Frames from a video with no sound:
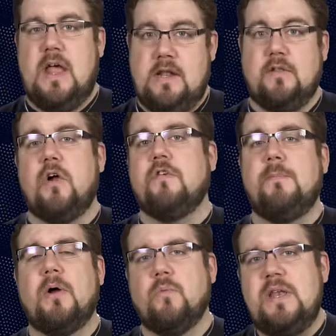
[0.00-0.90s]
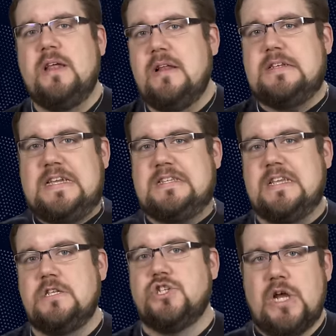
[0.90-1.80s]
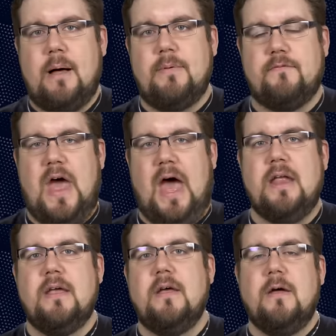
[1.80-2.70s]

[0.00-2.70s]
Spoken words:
and in large part, we did a decent job of that.